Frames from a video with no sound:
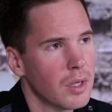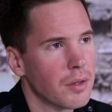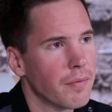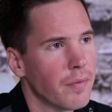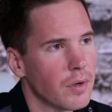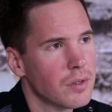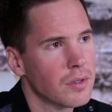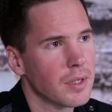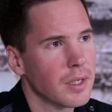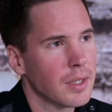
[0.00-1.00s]
the
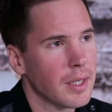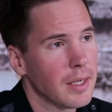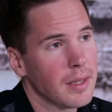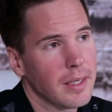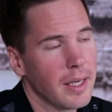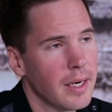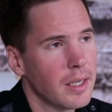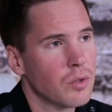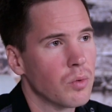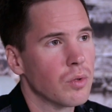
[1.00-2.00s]
first thing that I think
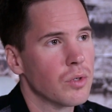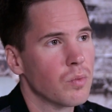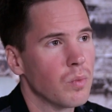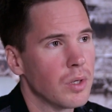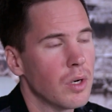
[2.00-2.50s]
any tourist would